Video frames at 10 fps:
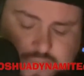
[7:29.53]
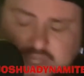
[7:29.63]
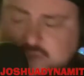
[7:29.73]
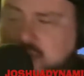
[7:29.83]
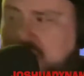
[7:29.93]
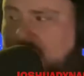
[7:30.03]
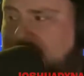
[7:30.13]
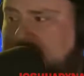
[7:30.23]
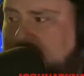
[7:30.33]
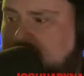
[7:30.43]
That's why I
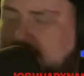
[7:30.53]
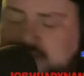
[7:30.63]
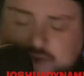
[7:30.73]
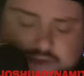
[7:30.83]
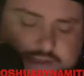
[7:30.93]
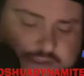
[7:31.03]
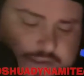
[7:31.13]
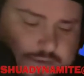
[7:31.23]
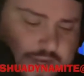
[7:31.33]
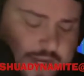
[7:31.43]
always
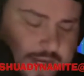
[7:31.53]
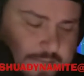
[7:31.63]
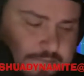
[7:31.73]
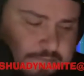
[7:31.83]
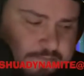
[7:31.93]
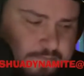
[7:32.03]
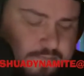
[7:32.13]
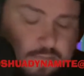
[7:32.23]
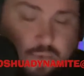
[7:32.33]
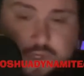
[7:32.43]
say,
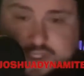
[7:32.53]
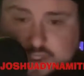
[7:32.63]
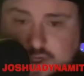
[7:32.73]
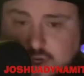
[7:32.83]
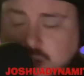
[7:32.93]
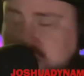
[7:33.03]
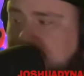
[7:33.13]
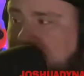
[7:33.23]
reason your nose